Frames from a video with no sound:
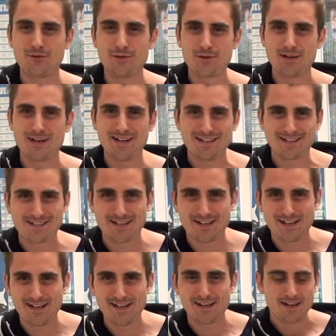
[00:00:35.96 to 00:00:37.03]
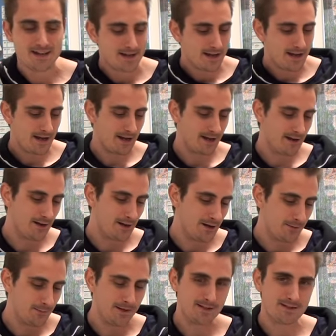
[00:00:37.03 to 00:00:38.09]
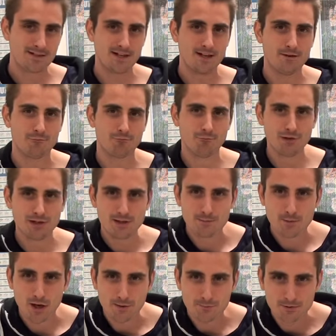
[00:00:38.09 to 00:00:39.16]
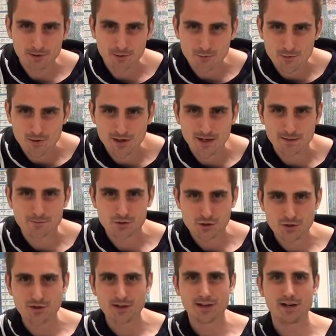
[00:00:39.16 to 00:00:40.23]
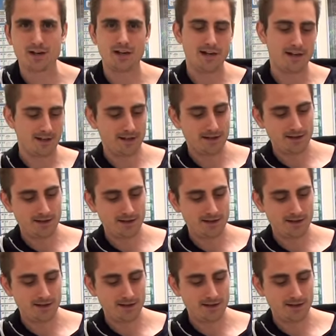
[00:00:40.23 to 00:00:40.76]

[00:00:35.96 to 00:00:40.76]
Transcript: for you guys today. It's a really popular one. I'm sure you're going to like